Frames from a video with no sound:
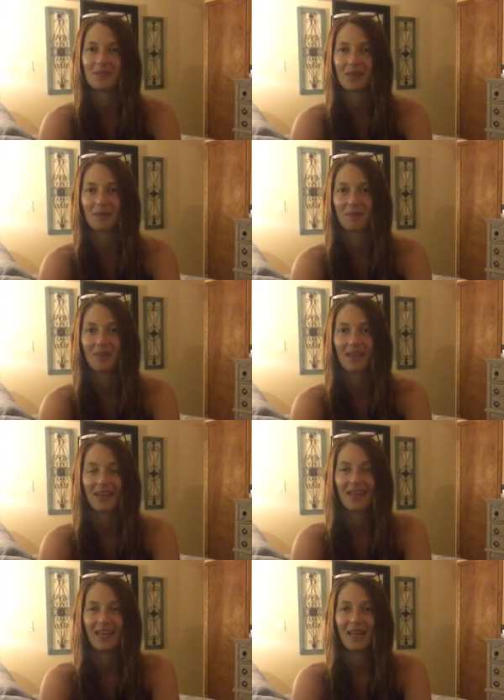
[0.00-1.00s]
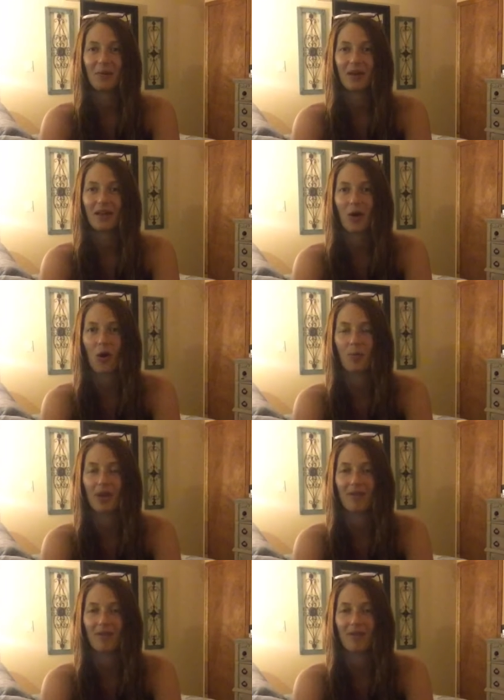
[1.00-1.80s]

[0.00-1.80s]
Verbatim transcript: So, anyway, hope you